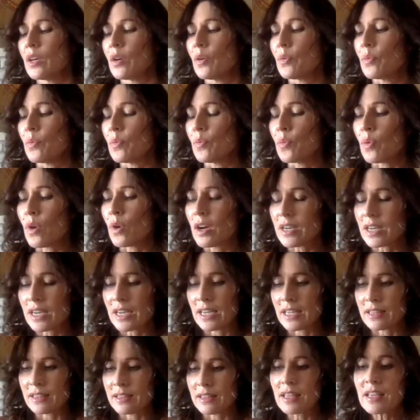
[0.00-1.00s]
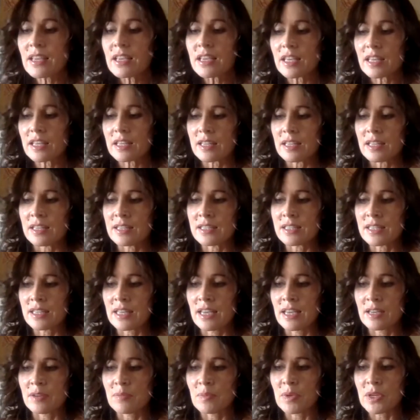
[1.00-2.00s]
what I think is
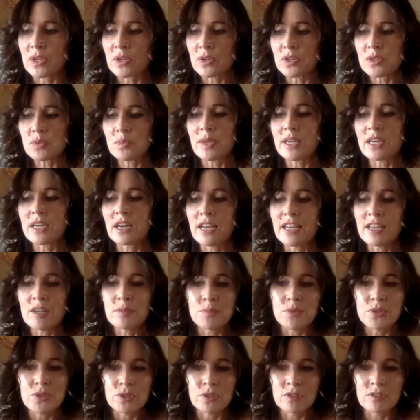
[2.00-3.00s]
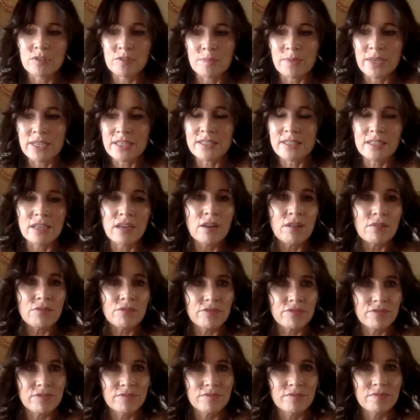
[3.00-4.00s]
that because when I observe myself,
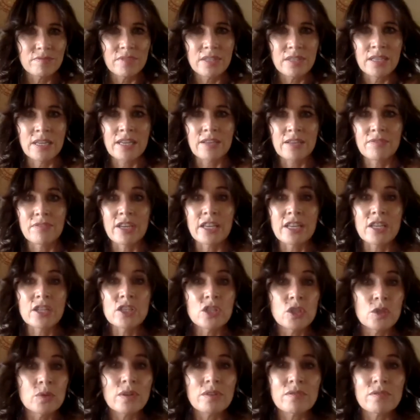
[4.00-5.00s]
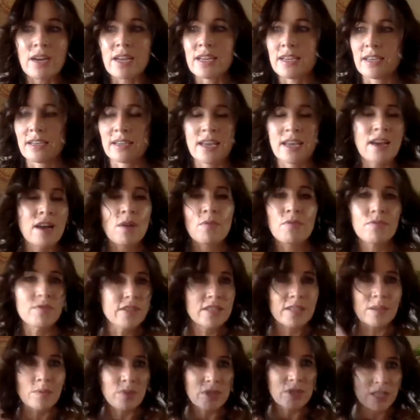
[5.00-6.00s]
and if I can do it right now, for
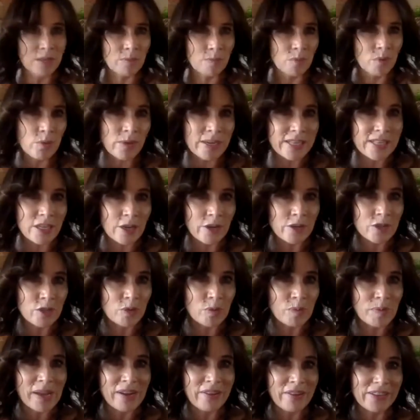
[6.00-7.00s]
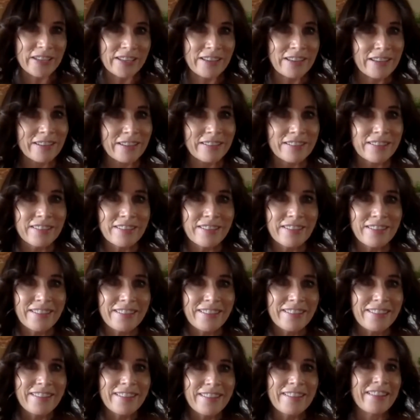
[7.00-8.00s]
some reason I'm always go to about here,
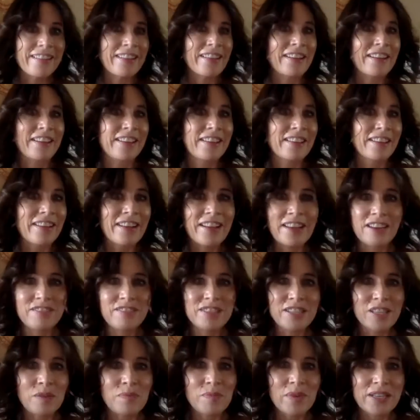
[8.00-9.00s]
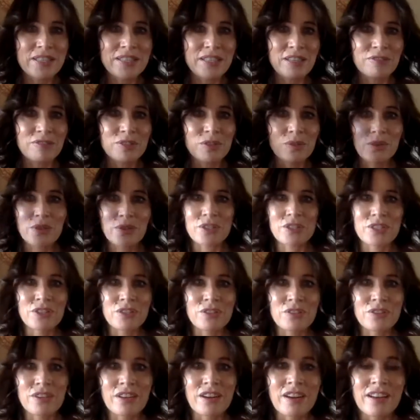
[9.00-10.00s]
and I can kind of see myself talking to
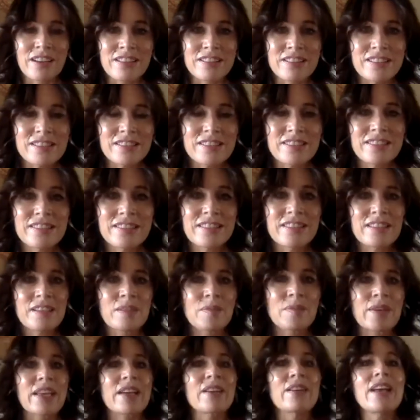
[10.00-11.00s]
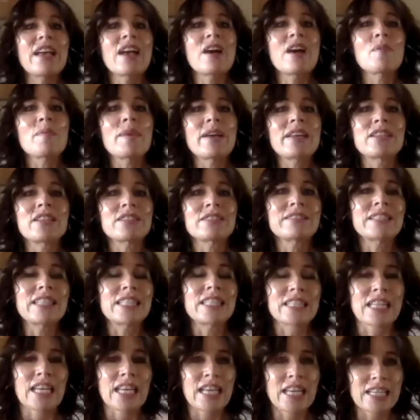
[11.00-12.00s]
you guys. I'm like, oh, how am I
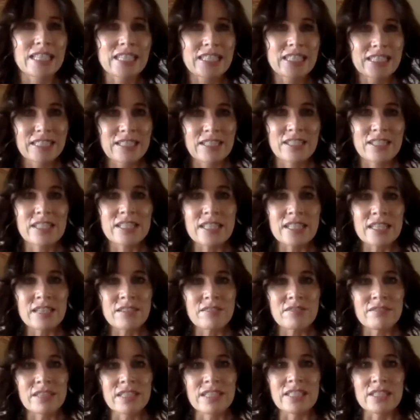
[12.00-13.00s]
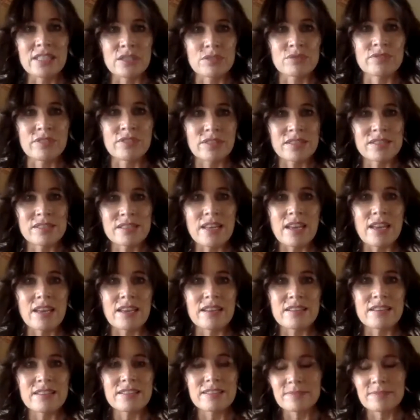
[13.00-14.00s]
doing that? Because it's in a really different state.